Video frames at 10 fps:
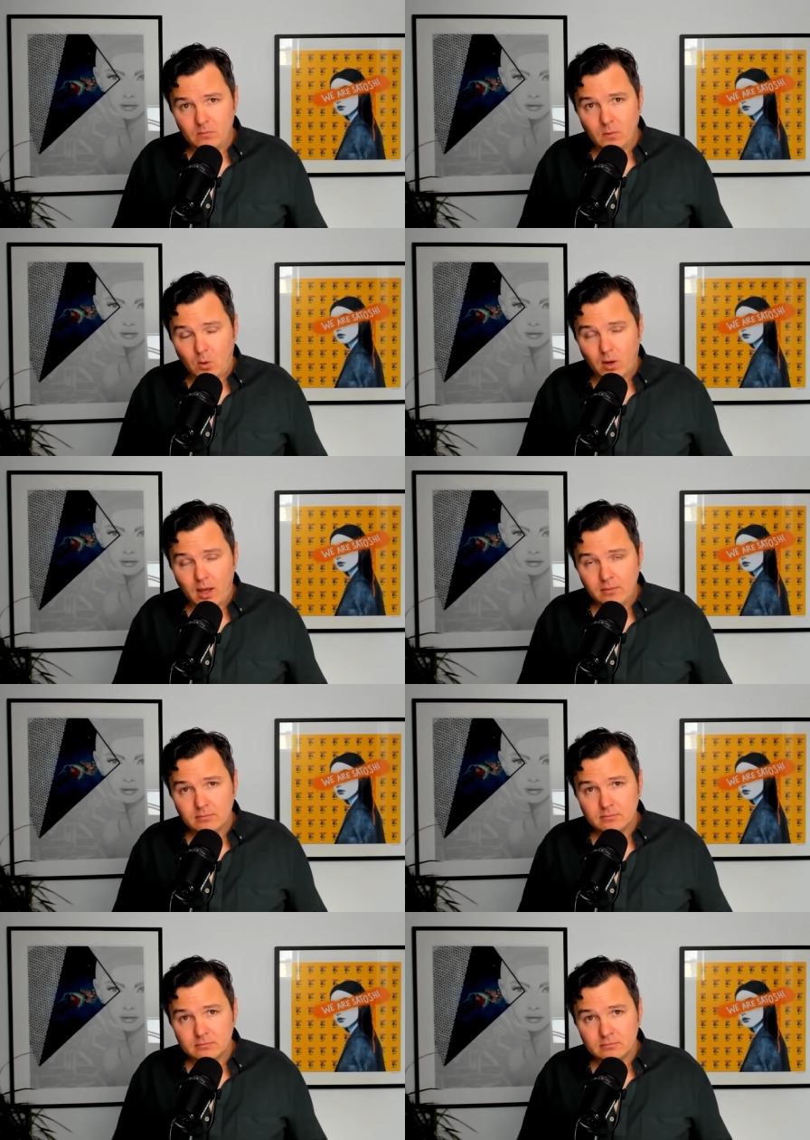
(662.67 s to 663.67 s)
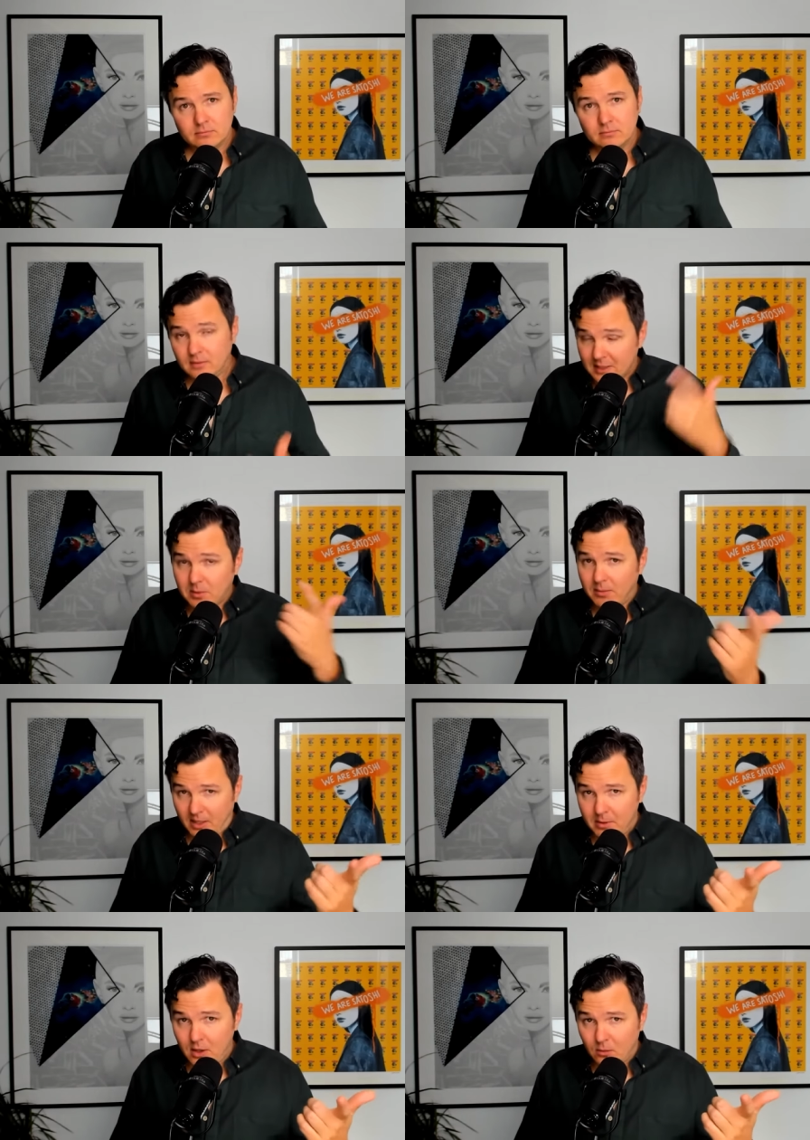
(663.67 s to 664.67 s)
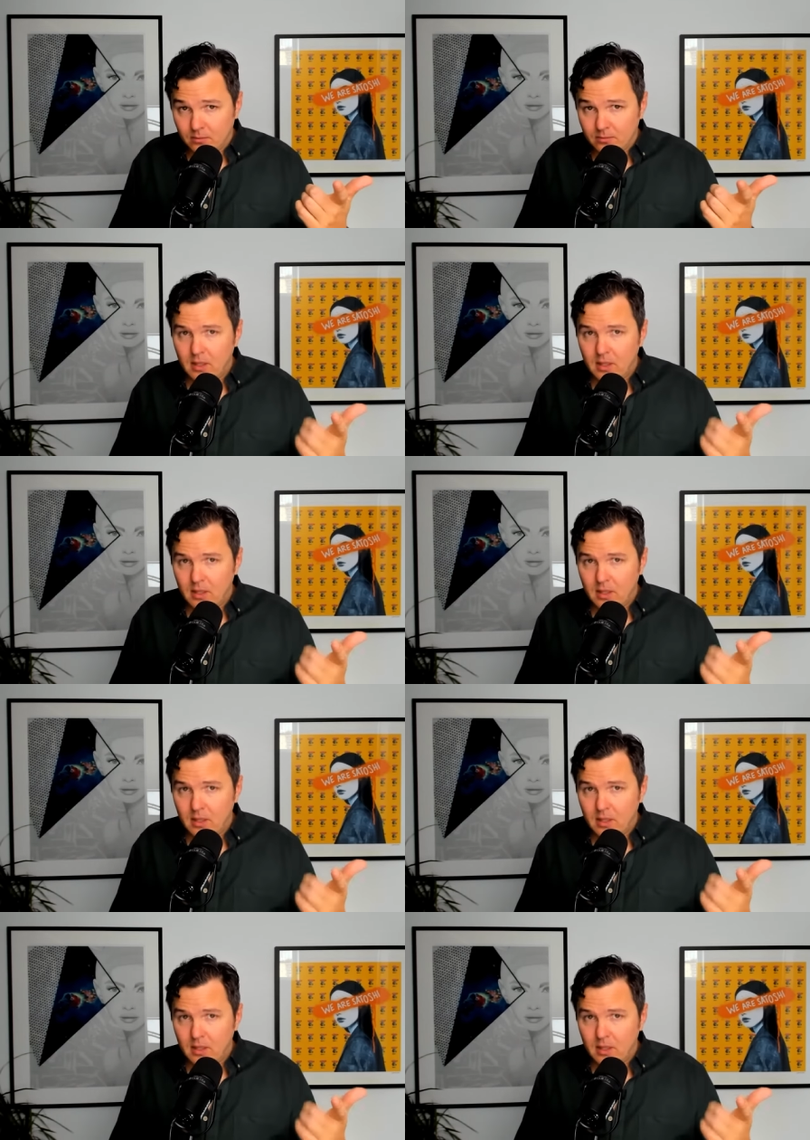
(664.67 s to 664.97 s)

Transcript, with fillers: Okay? And that's probably going to be you.